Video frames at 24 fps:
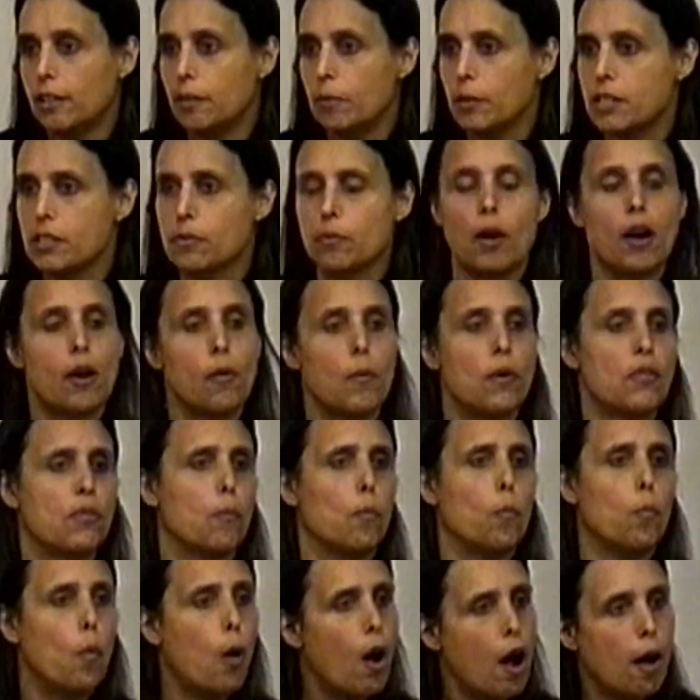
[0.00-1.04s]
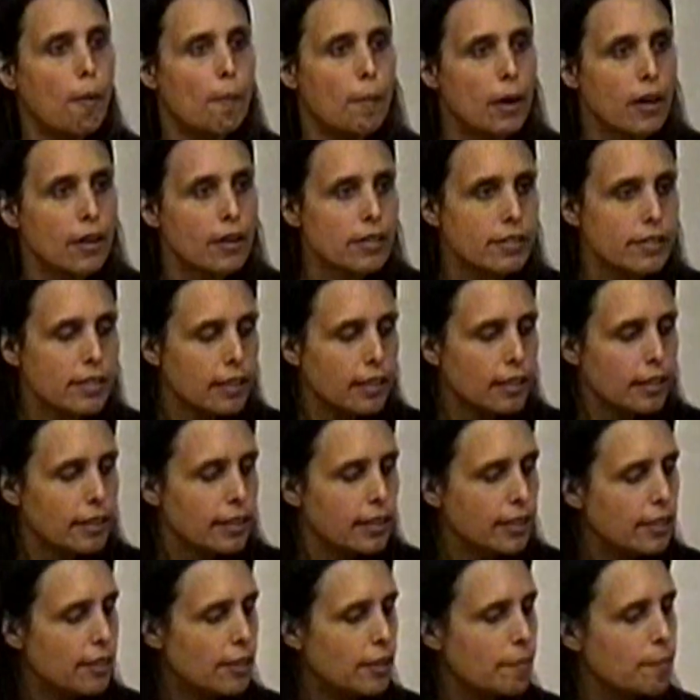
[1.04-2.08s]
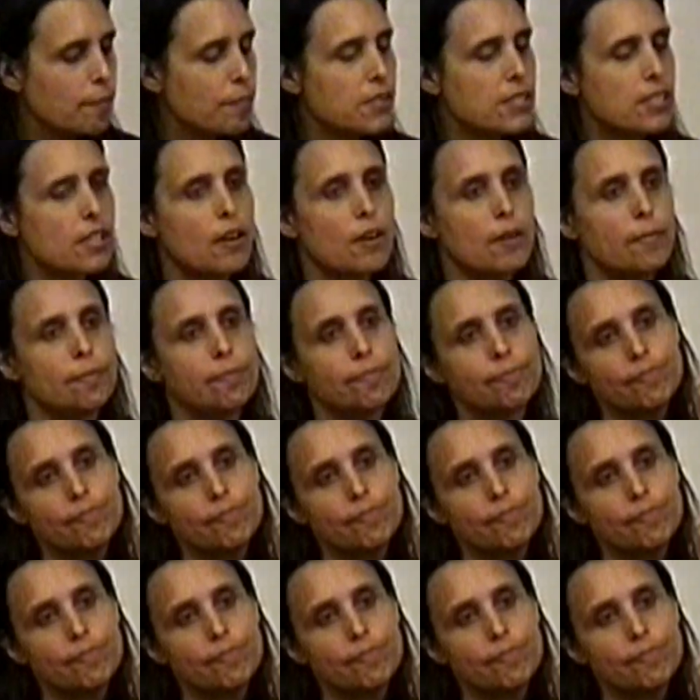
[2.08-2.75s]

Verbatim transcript: What's wrong with Walmart? You know, so